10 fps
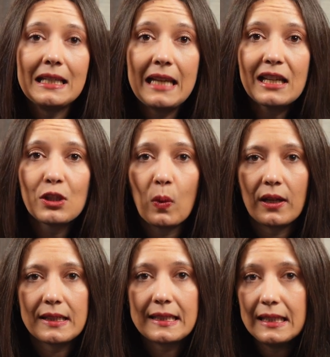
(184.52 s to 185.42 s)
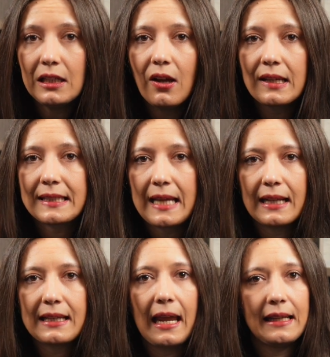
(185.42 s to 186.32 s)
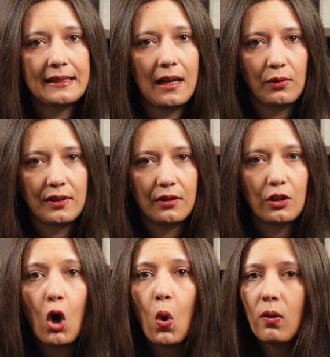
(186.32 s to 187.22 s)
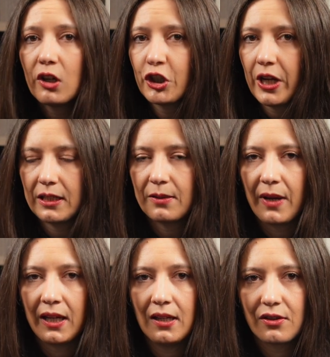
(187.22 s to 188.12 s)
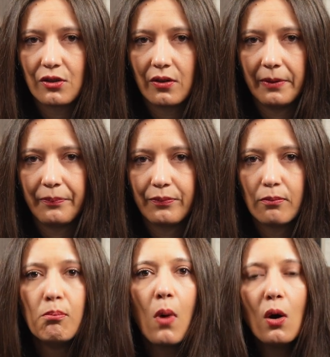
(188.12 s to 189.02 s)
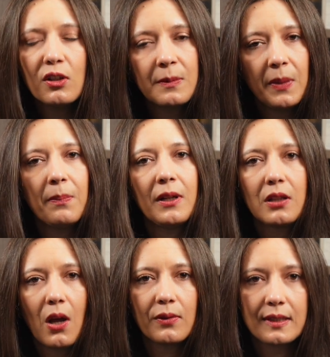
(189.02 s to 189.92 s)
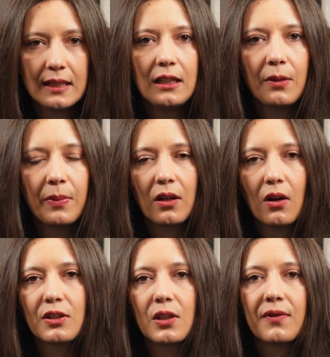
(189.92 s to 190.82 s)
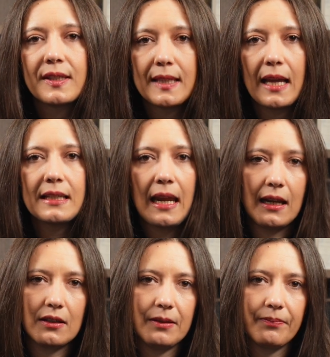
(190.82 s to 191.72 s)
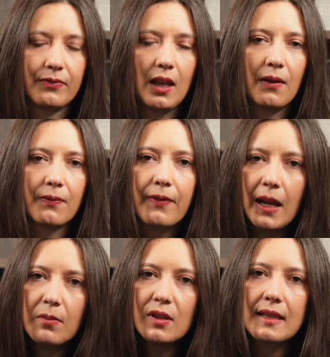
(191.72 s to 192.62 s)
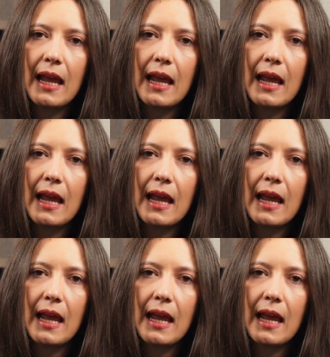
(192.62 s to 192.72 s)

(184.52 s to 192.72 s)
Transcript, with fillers: Next one, Zilog Z8000, overshadowed by history. Most people know Zilog because of Z80, a famous